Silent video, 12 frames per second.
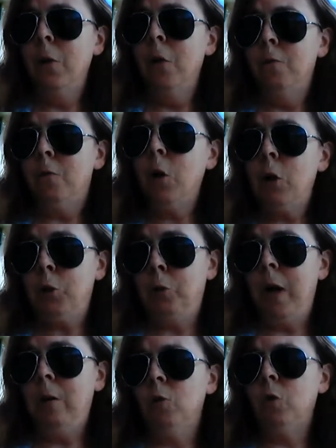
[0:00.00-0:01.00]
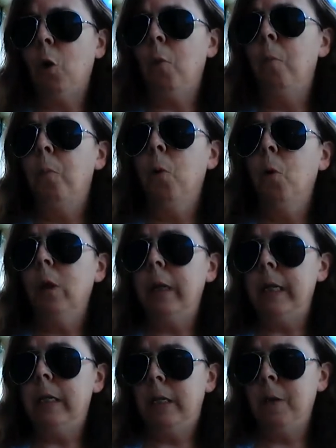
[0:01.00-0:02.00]
First graders are
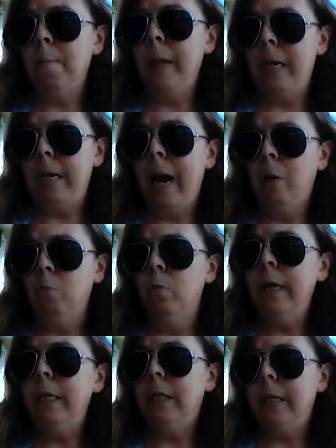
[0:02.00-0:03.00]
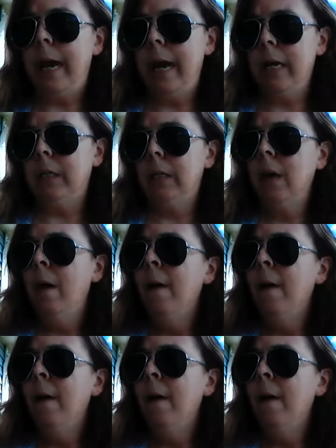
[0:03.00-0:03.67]
bullies to me at recess,